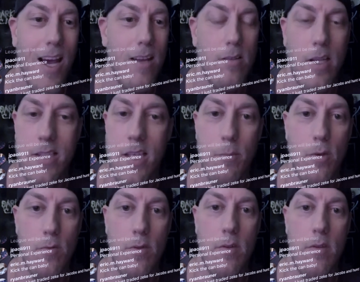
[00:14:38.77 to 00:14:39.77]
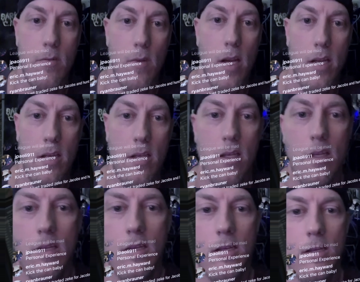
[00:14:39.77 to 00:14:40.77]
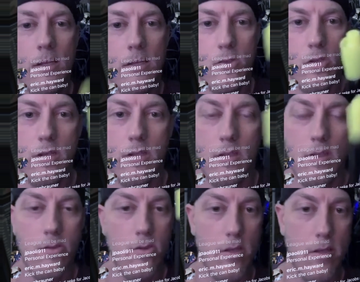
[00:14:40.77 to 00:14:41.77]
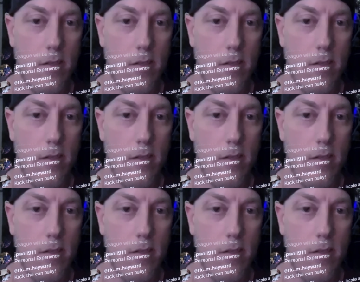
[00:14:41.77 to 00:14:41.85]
don't like that move, Ryan. You should have